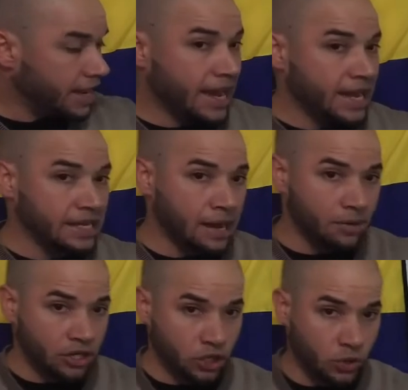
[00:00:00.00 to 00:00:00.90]
And I'm
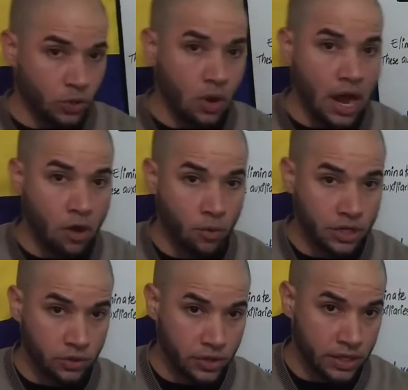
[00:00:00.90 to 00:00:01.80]
going to show you how we
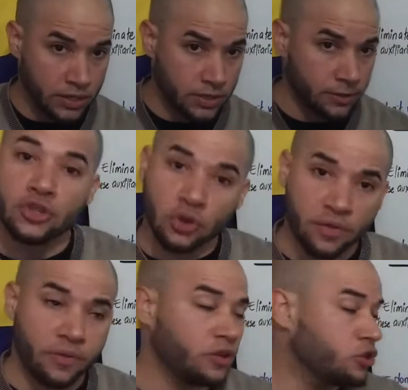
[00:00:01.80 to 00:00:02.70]
do this. So the
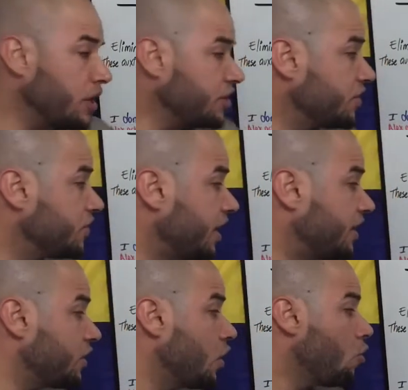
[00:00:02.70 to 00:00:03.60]
first question
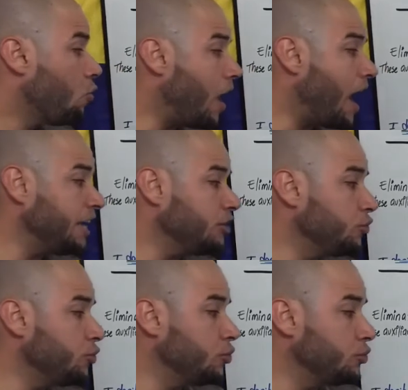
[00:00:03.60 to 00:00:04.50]
says, why
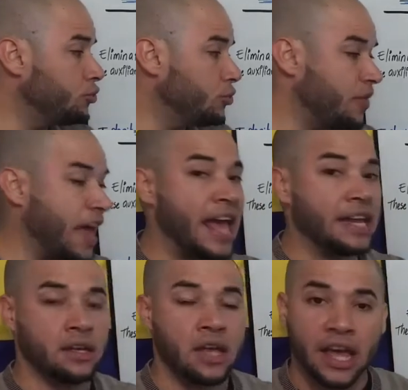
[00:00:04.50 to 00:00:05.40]
do you do that?
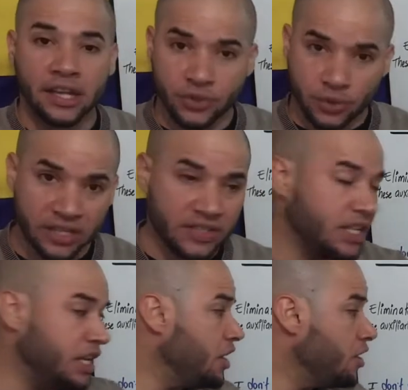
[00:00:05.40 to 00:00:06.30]
As you can
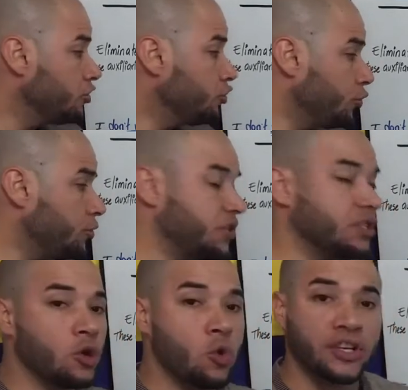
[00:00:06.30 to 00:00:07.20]
see, do is in
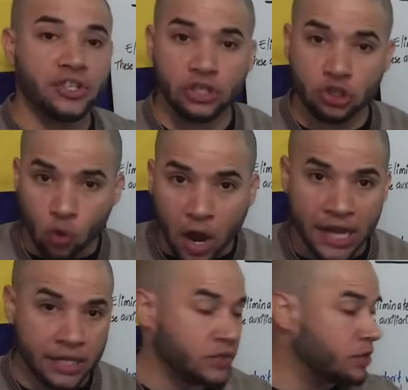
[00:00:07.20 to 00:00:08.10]
the question
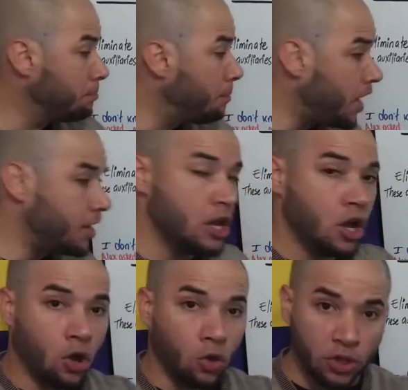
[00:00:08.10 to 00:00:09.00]
twice, but
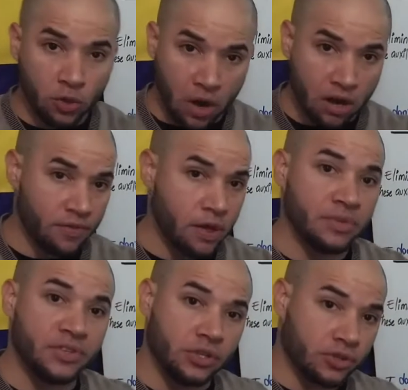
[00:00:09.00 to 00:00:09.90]
only one of them
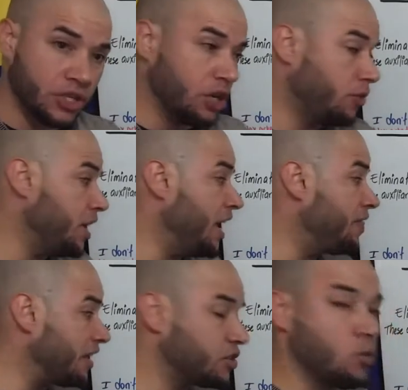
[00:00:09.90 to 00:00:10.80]
is the auxiliary, and
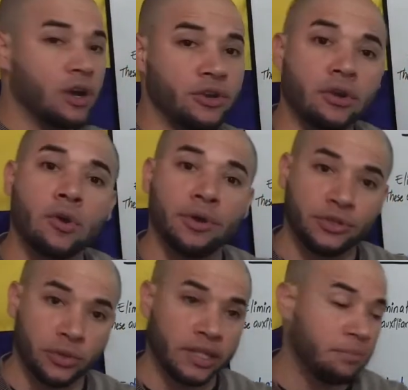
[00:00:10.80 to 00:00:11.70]
that's the one you're going
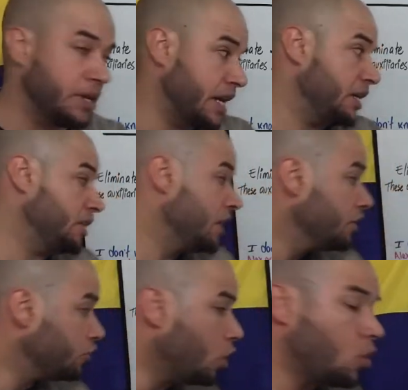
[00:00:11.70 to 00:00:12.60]
to eliminate.
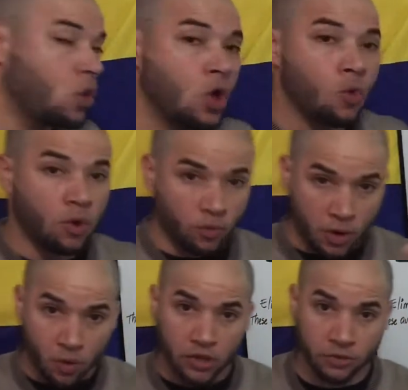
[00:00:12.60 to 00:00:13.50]
So when we
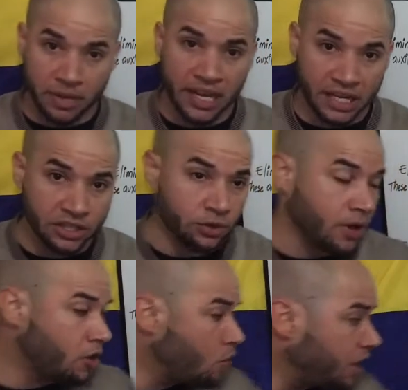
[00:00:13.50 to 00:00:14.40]
want to make an
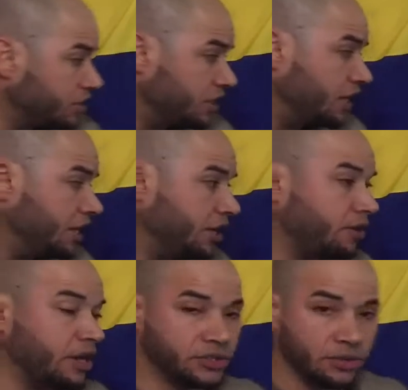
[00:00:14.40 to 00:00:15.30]
indirect question here,
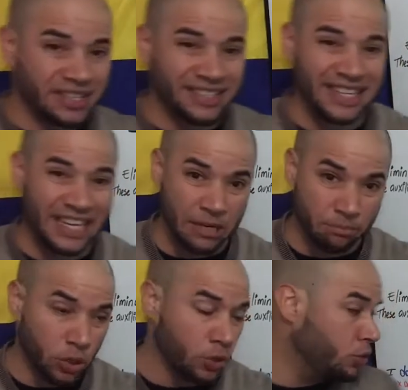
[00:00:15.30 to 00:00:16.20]
as you can see in
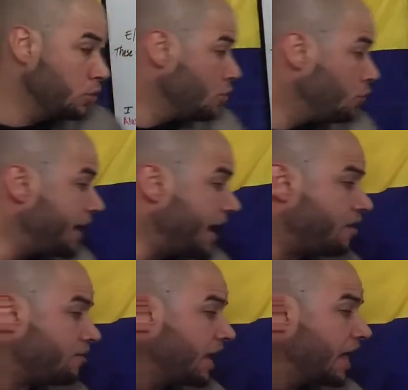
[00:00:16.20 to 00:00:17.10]
blue, we
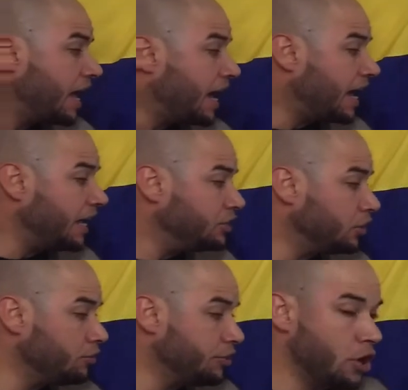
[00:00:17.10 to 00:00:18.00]
have I
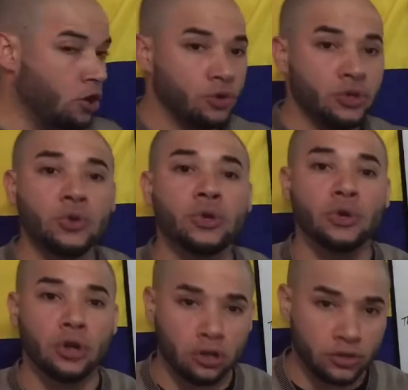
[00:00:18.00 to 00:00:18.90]
don't know. You
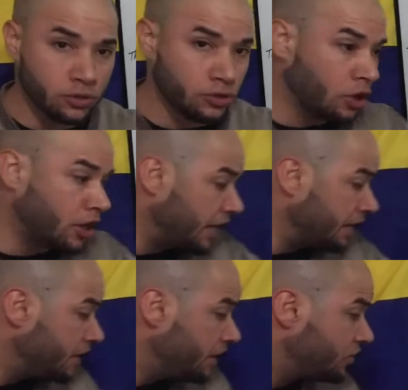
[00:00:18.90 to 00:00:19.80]
could also start
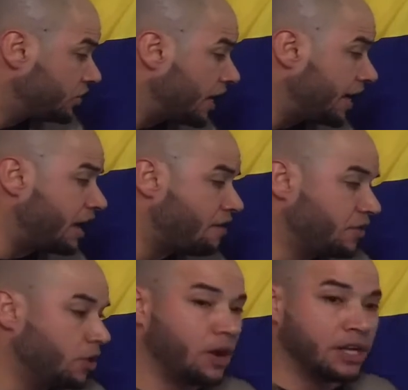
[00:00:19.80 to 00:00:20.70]
like this. I have
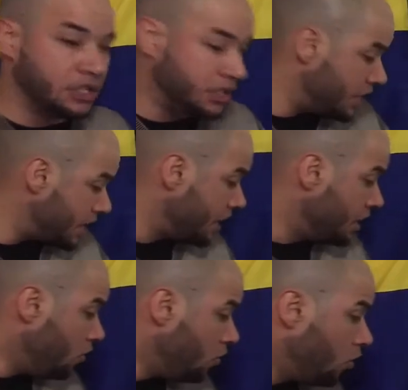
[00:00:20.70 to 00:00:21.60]
no idea,
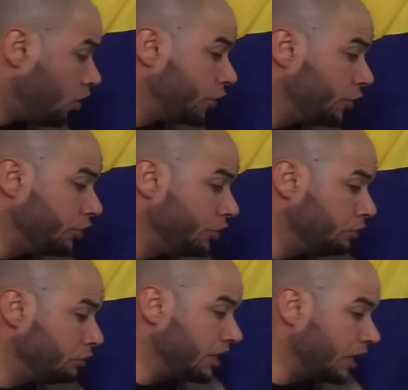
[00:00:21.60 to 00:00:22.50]
or could
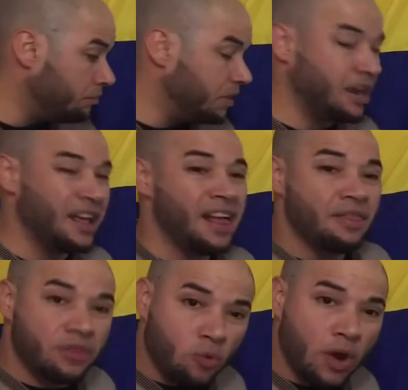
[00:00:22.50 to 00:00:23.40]
you tell me?
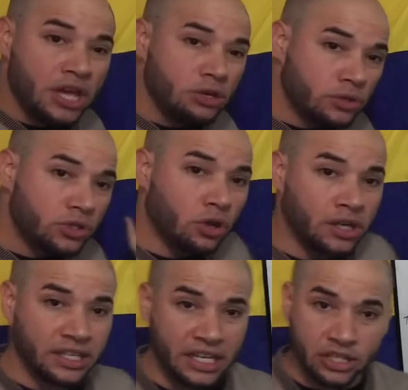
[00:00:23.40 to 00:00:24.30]
The way you
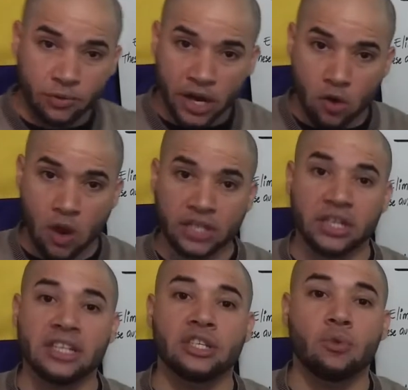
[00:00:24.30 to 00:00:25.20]
start the indirect
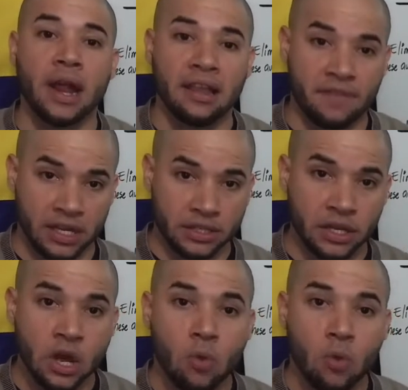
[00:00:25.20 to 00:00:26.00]
question is irrelevant.